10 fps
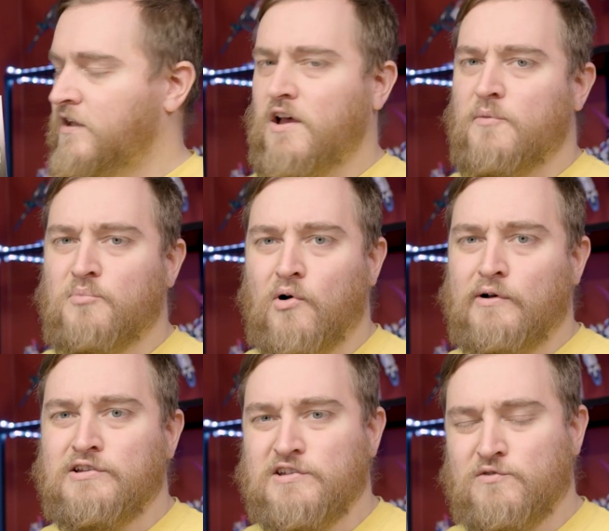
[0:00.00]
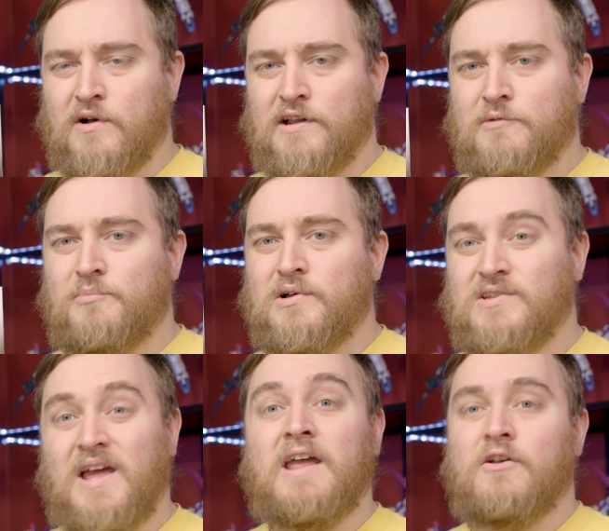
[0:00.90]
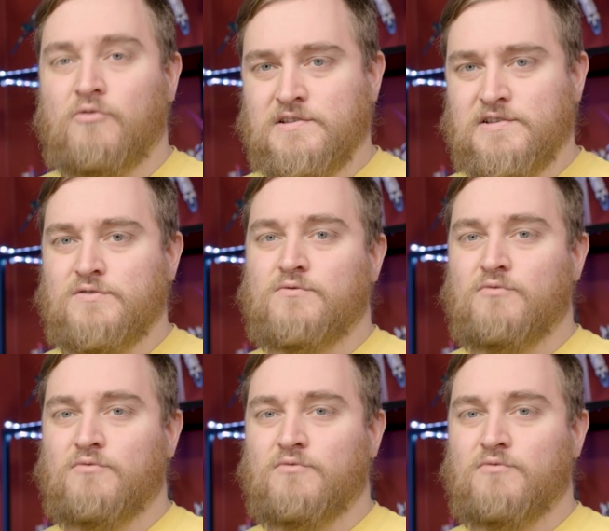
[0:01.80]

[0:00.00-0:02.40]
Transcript: got bored and just wanted to build a grunt suit